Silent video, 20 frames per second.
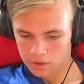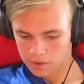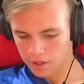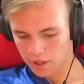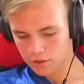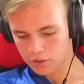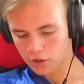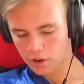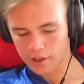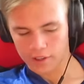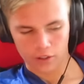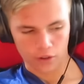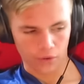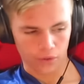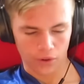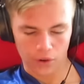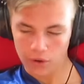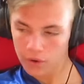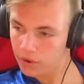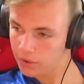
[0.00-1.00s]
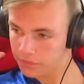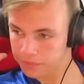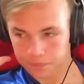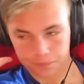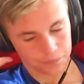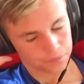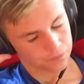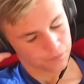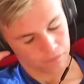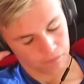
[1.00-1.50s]
Another icon though.
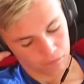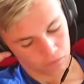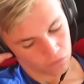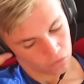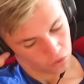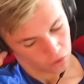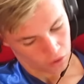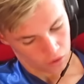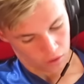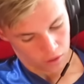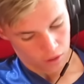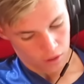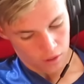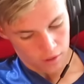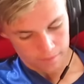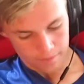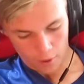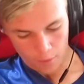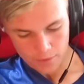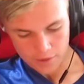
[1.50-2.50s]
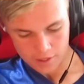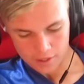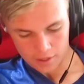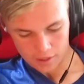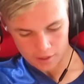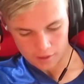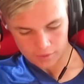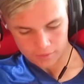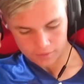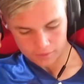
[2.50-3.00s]
Moments
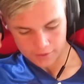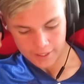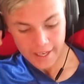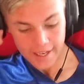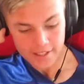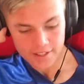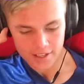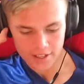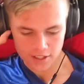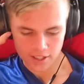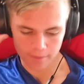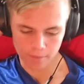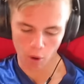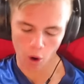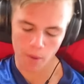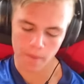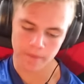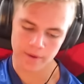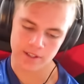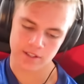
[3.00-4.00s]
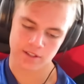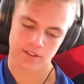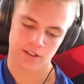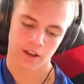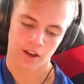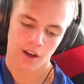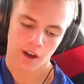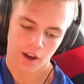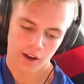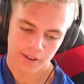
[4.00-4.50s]
card. Yes, it's a moment.
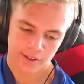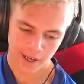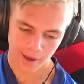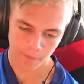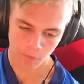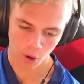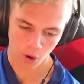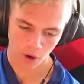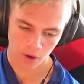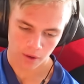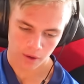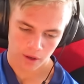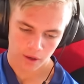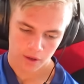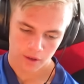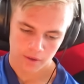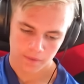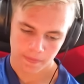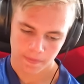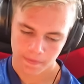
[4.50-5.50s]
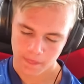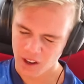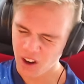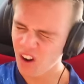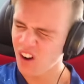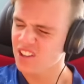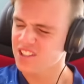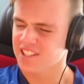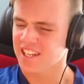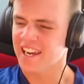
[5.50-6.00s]
Come on.
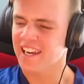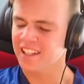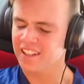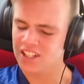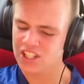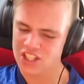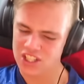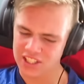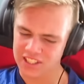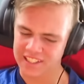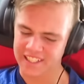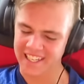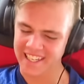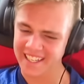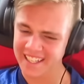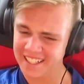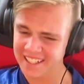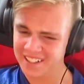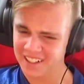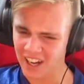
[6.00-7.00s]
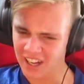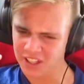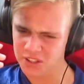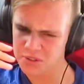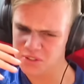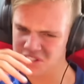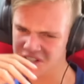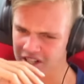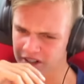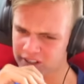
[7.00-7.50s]
Oh, it's English again? Are
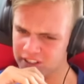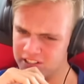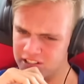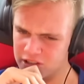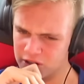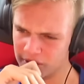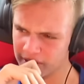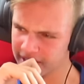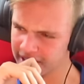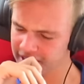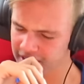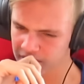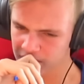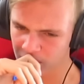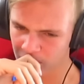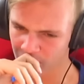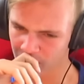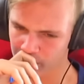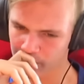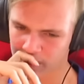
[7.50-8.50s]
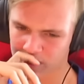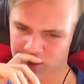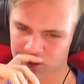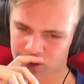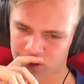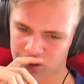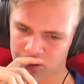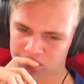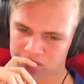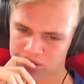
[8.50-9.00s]
you serious right now? Oh my
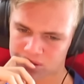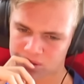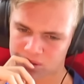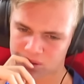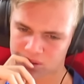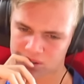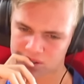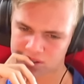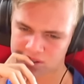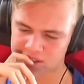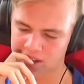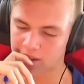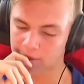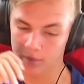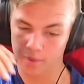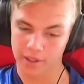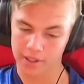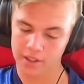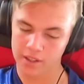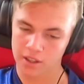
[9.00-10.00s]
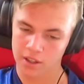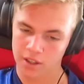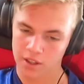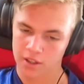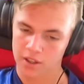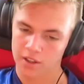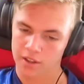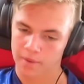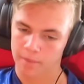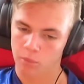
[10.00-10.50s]
god. Centimid,
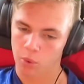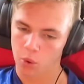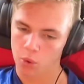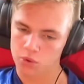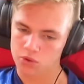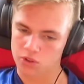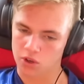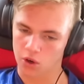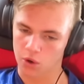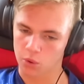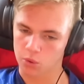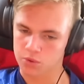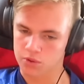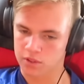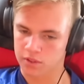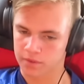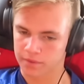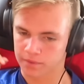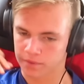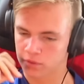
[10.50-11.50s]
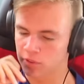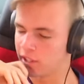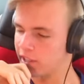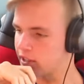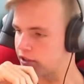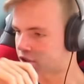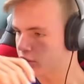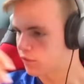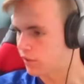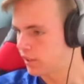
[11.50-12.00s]
full skulls,
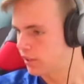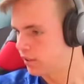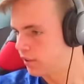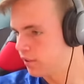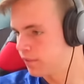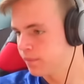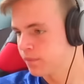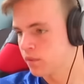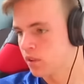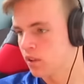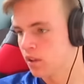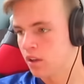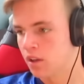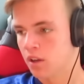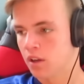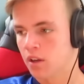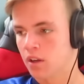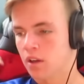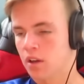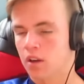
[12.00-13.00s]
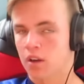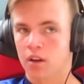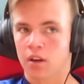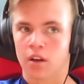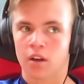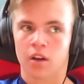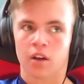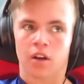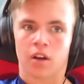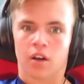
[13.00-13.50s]
92 rated.
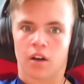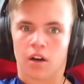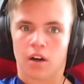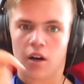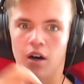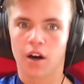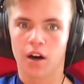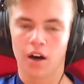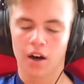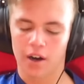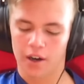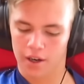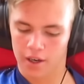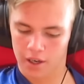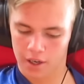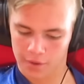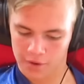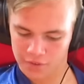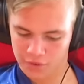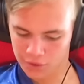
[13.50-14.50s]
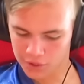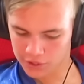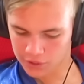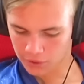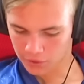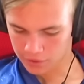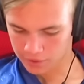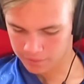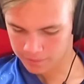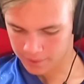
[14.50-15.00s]
Oh, we've already
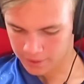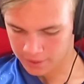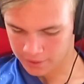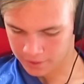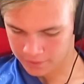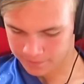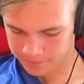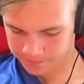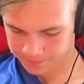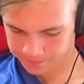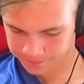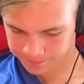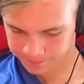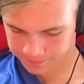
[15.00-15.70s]
got him, man.